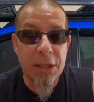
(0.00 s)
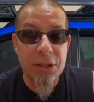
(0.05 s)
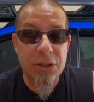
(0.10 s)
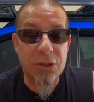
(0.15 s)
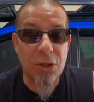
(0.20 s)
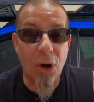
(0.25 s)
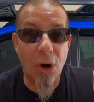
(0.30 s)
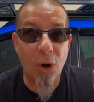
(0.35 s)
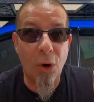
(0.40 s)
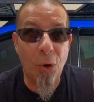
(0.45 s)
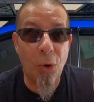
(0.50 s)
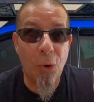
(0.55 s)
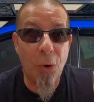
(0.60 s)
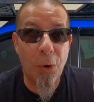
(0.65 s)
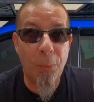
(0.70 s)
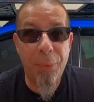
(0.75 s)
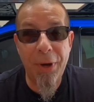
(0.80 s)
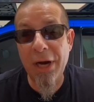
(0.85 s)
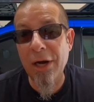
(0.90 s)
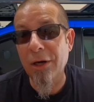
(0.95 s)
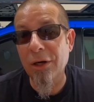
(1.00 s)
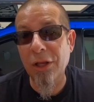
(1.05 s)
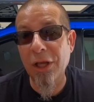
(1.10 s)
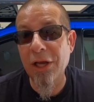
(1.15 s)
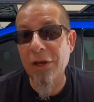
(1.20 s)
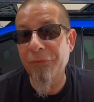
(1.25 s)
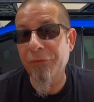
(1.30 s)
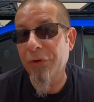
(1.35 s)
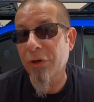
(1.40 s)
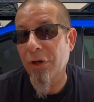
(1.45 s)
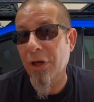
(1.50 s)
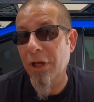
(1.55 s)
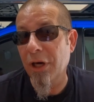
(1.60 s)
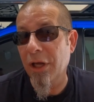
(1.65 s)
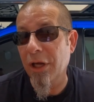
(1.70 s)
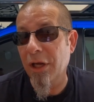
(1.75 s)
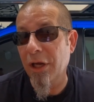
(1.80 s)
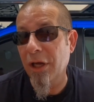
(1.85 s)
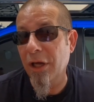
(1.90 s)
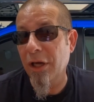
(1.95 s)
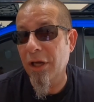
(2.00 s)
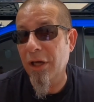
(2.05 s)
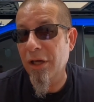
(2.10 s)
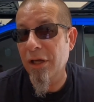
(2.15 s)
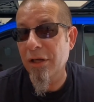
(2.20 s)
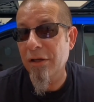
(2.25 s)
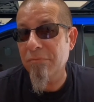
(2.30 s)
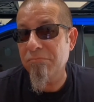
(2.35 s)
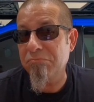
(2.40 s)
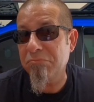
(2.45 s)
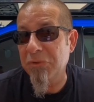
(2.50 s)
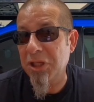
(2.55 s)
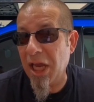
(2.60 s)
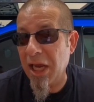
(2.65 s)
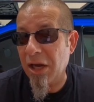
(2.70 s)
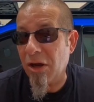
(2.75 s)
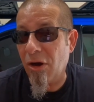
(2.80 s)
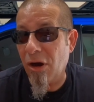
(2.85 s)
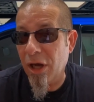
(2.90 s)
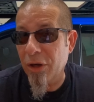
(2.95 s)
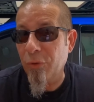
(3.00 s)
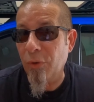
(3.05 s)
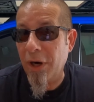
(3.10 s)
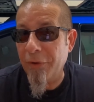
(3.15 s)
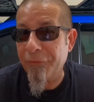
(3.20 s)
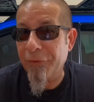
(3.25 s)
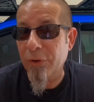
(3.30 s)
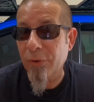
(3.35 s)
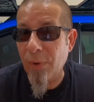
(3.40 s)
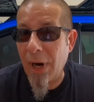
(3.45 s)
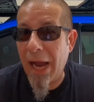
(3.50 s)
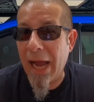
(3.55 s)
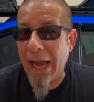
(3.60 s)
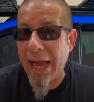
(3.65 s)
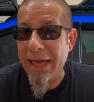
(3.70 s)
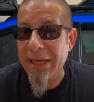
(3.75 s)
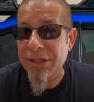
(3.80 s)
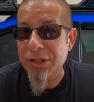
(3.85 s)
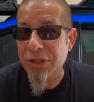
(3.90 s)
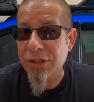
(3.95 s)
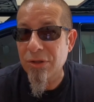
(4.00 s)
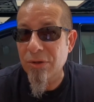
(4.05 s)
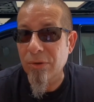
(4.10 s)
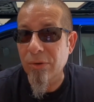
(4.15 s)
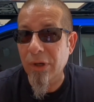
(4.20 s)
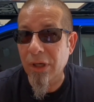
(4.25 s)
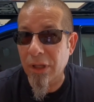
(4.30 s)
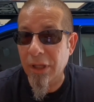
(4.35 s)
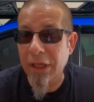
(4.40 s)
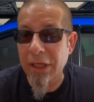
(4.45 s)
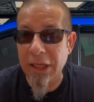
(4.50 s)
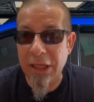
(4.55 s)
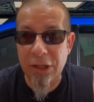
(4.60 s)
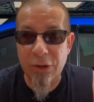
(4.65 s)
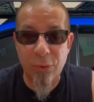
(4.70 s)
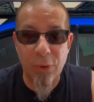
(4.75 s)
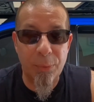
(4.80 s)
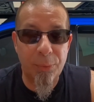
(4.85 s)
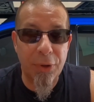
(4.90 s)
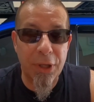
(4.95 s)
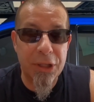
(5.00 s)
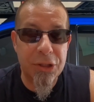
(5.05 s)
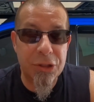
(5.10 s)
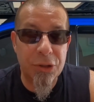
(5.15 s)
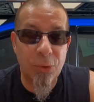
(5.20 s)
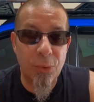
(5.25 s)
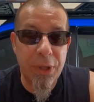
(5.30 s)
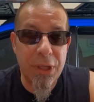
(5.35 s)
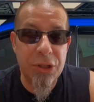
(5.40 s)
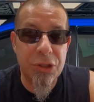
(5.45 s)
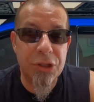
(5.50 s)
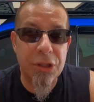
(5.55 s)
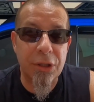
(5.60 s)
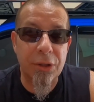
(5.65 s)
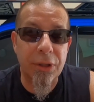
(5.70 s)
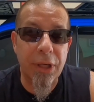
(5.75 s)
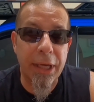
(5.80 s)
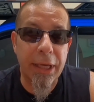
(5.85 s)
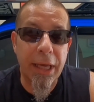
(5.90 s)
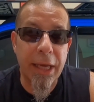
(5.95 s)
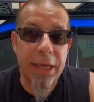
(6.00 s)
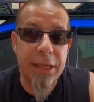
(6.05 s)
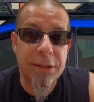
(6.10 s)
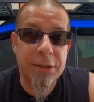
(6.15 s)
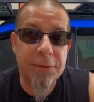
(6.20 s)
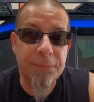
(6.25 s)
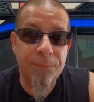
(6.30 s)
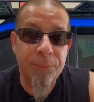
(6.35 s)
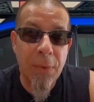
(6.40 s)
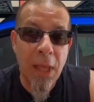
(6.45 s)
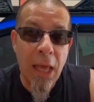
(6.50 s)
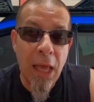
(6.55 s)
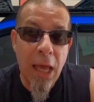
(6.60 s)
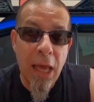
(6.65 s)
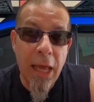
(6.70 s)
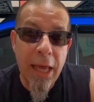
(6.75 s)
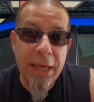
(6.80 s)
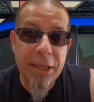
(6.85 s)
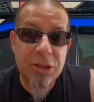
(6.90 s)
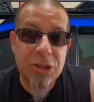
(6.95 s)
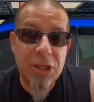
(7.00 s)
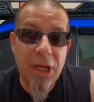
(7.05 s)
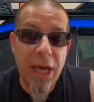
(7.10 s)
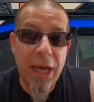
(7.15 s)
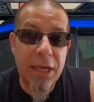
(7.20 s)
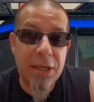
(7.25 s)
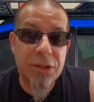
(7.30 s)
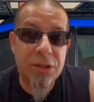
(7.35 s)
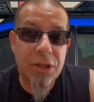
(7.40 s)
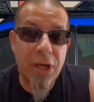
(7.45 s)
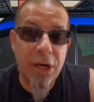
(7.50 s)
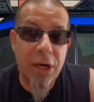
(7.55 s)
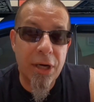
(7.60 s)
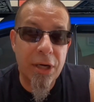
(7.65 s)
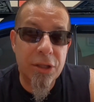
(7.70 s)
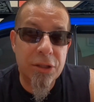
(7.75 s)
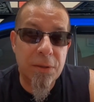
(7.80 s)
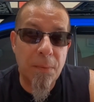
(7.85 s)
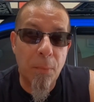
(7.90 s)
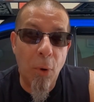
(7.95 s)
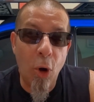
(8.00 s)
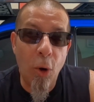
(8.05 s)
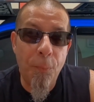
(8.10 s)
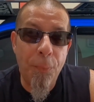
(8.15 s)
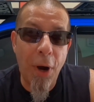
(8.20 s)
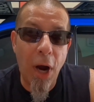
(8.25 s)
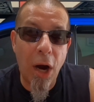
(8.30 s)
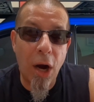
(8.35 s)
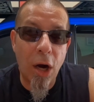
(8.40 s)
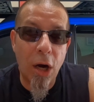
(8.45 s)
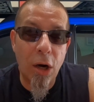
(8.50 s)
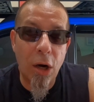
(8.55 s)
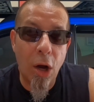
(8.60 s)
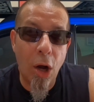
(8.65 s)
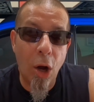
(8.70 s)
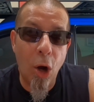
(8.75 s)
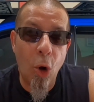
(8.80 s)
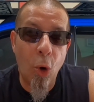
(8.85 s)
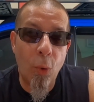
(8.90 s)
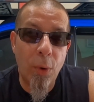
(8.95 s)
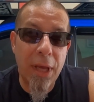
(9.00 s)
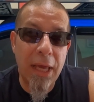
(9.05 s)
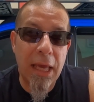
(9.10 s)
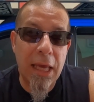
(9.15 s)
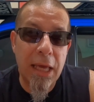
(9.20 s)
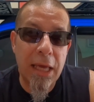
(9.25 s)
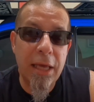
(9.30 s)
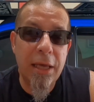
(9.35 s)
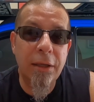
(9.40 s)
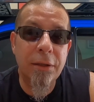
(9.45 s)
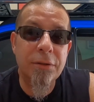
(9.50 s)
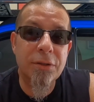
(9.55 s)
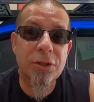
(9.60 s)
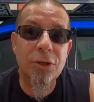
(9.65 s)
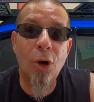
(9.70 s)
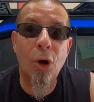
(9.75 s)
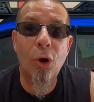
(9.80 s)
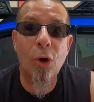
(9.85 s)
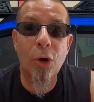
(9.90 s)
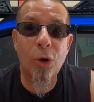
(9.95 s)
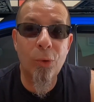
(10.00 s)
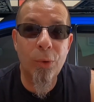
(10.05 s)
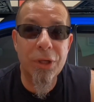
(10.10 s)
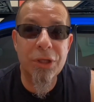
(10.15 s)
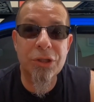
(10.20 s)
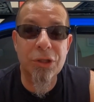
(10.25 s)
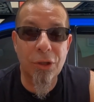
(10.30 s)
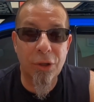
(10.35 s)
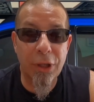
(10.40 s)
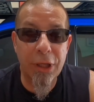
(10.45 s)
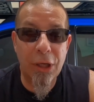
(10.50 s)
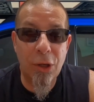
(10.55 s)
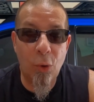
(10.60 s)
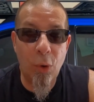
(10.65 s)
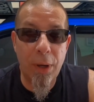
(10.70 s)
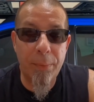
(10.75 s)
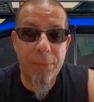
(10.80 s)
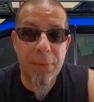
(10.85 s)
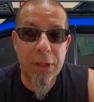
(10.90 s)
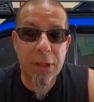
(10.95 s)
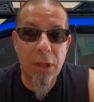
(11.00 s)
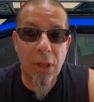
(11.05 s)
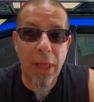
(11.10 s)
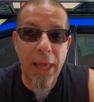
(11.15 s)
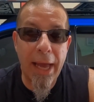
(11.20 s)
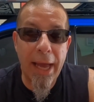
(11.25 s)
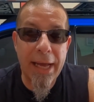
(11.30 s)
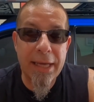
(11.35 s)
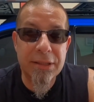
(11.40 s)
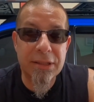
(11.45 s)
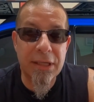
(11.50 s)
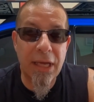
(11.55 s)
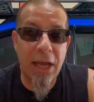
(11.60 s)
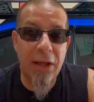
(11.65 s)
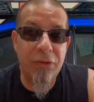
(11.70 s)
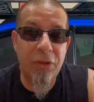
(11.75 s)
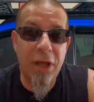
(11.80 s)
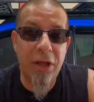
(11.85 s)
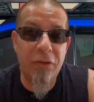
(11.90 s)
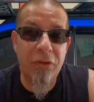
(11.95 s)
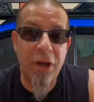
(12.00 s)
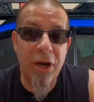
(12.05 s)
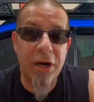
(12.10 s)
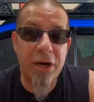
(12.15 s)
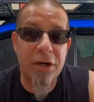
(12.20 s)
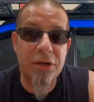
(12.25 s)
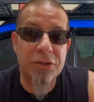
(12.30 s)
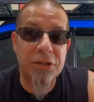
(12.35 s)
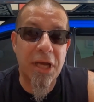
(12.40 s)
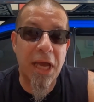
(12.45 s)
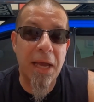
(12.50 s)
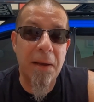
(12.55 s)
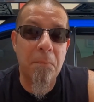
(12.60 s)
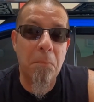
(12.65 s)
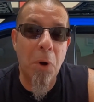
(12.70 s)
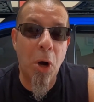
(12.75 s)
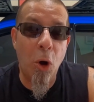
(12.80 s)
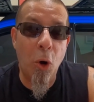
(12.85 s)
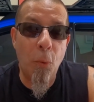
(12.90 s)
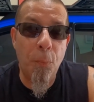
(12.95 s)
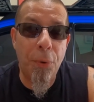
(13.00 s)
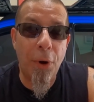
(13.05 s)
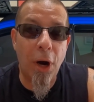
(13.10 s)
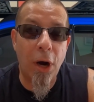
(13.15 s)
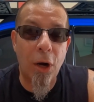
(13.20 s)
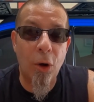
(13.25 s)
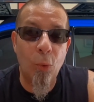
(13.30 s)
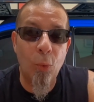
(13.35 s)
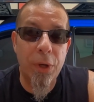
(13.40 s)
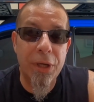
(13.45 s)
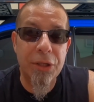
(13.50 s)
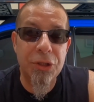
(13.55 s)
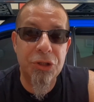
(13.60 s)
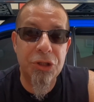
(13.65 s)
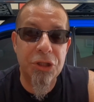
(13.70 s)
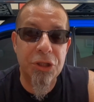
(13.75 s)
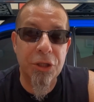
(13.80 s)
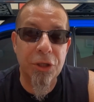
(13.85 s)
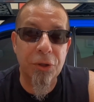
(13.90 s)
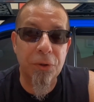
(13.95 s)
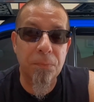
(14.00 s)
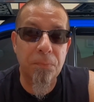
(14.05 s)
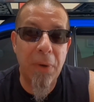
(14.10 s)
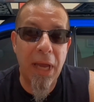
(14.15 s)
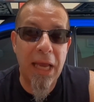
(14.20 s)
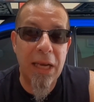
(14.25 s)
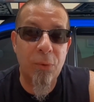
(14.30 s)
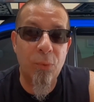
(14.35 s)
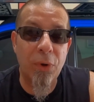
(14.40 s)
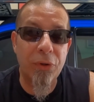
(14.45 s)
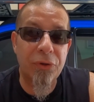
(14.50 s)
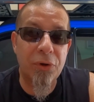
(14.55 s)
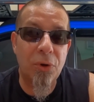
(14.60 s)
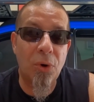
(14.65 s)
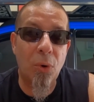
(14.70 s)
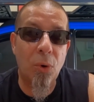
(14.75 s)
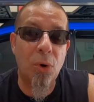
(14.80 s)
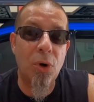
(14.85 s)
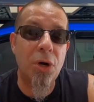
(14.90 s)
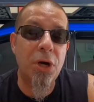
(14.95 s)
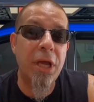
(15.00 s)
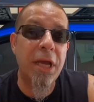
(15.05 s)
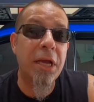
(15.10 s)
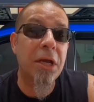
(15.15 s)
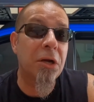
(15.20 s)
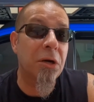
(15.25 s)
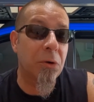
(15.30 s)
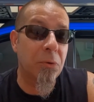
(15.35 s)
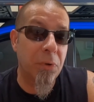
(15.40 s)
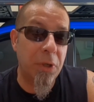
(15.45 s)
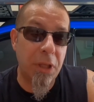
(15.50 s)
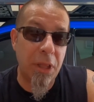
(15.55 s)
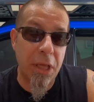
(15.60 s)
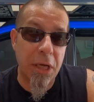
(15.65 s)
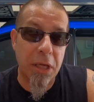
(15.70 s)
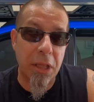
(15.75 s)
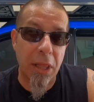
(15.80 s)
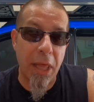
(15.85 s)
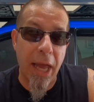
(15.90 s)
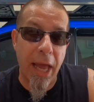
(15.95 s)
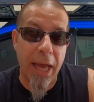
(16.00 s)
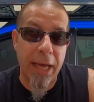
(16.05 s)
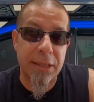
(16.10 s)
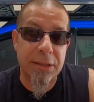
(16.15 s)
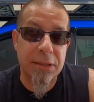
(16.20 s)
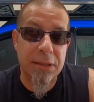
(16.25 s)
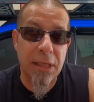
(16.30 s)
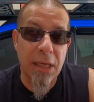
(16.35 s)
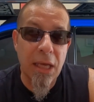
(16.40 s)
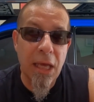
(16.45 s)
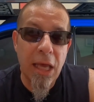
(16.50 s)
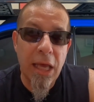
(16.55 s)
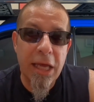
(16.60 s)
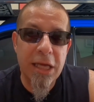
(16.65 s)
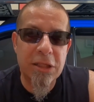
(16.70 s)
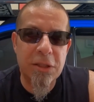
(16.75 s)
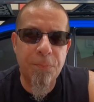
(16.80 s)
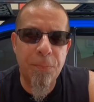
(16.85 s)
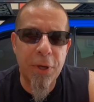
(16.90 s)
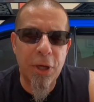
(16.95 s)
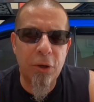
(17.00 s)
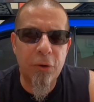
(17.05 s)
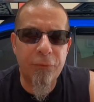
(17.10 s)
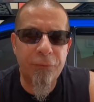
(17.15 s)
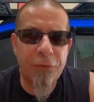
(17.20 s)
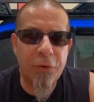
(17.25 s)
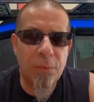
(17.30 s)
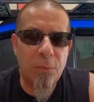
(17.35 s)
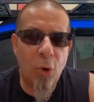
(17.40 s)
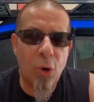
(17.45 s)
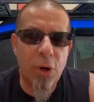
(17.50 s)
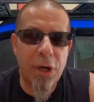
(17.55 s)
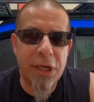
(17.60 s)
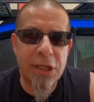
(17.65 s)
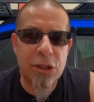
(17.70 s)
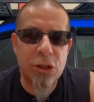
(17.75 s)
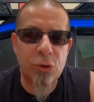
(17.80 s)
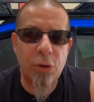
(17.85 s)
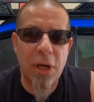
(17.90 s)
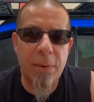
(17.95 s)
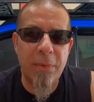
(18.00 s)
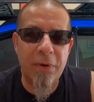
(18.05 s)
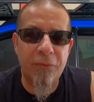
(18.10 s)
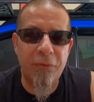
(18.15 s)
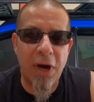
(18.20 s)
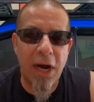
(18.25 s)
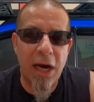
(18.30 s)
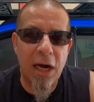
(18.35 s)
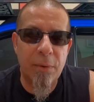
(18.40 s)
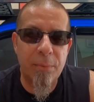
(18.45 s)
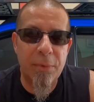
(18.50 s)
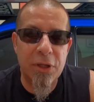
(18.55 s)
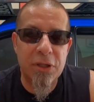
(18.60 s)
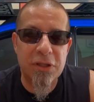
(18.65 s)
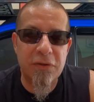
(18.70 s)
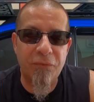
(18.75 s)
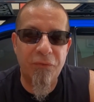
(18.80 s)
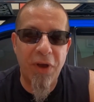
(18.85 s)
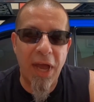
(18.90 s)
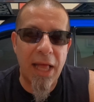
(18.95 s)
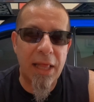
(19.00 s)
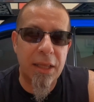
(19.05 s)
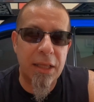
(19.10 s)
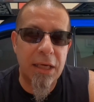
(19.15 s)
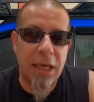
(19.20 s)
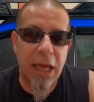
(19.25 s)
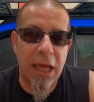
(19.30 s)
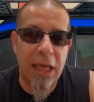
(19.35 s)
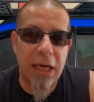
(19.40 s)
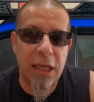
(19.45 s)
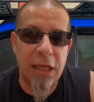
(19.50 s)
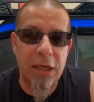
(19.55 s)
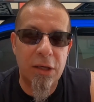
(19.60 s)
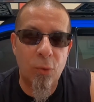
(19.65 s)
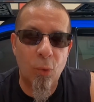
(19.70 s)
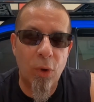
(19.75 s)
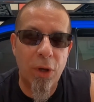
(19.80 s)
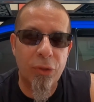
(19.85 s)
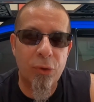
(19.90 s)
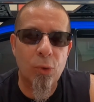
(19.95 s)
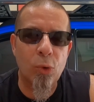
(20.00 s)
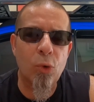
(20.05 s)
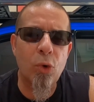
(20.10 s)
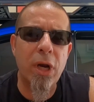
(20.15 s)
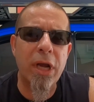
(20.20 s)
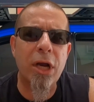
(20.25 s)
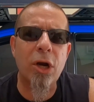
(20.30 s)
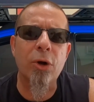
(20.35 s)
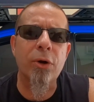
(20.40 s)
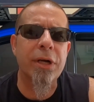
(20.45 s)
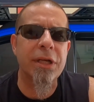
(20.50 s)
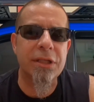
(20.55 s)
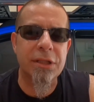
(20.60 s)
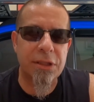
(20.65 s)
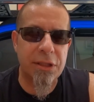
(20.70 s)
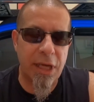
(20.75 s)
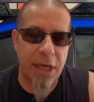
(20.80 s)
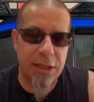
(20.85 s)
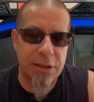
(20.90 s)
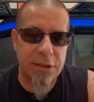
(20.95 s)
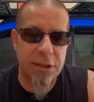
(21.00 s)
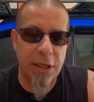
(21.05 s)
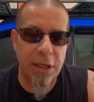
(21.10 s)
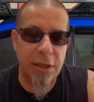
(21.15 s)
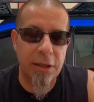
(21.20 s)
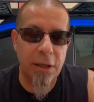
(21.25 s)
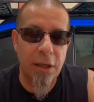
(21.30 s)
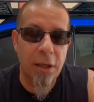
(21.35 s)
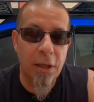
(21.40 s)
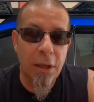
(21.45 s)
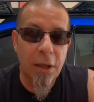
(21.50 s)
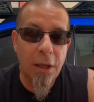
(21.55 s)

So apparently if you're gonna take on rougher rides, you really need to replace your windshield, I guess. It says there's Mopar O E, so original equipment glass, and then there's a Mopar windshield made with Corning Gorilla Glass. It's built for more extreme environments, validated with rigorous testing,